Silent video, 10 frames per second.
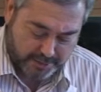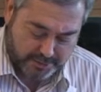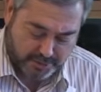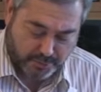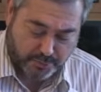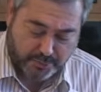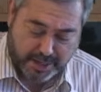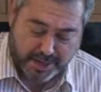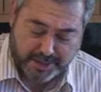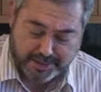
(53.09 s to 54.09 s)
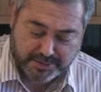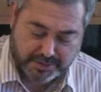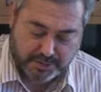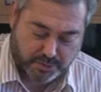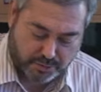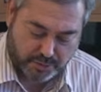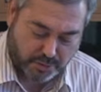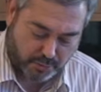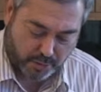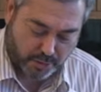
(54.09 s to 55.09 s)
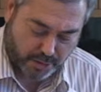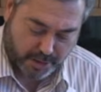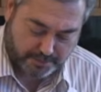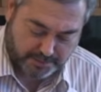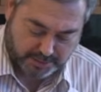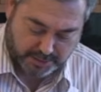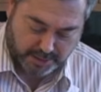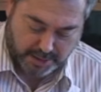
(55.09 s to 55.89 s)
So 3 eggs is 2 1/4 cups.